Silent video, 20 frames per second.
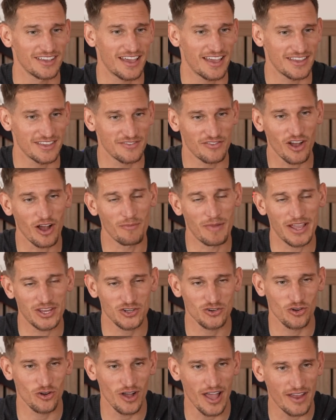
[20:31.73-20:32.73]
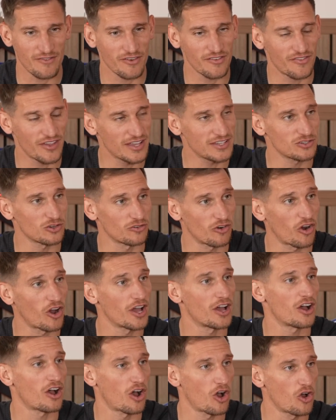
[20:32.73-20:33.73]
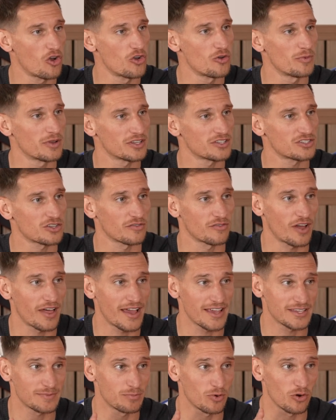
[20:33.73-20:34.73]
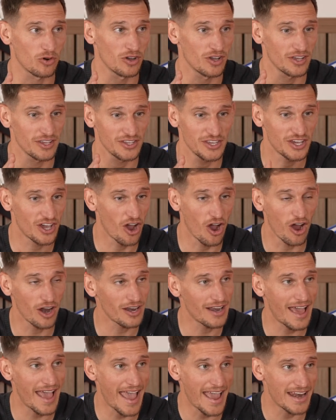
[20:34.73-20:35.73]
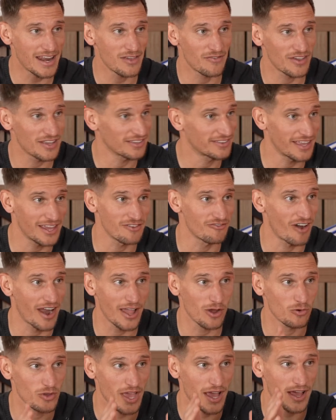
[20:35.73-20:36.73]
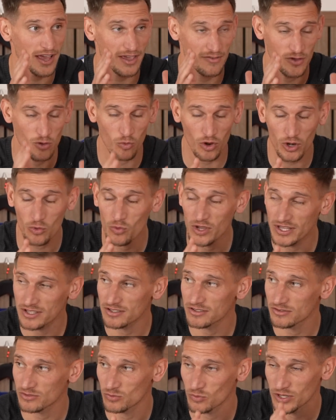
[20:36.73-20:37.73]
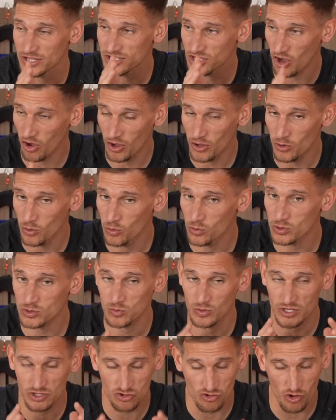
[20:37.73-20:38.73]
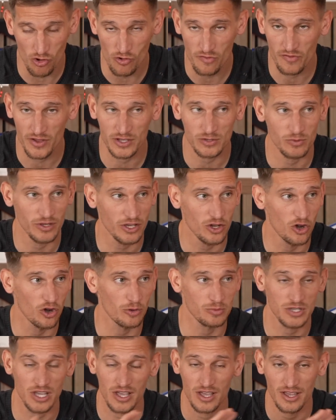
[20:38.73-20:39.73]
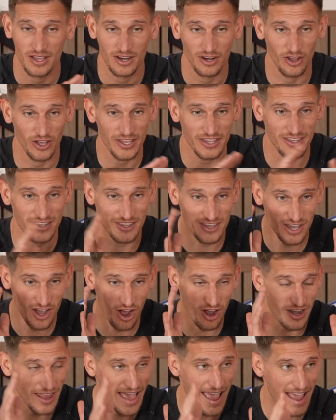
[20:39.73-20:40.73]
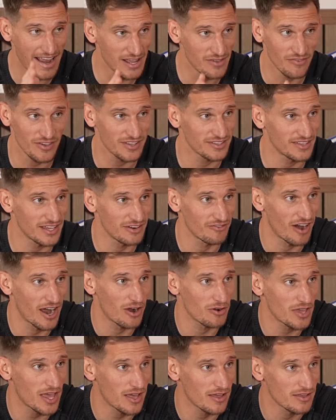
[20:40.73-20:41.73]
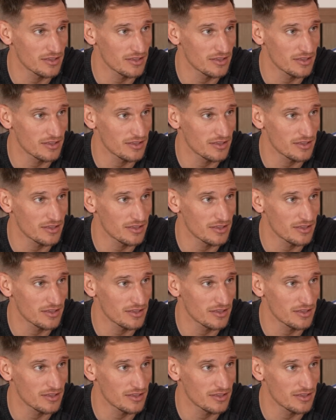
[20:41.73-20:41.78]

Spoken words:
you've got to make sure everything's all right at home and stuff like this. But you can't let anything derail you. If you want to win titles, win trophies, win cups, like you can't let anything derail you.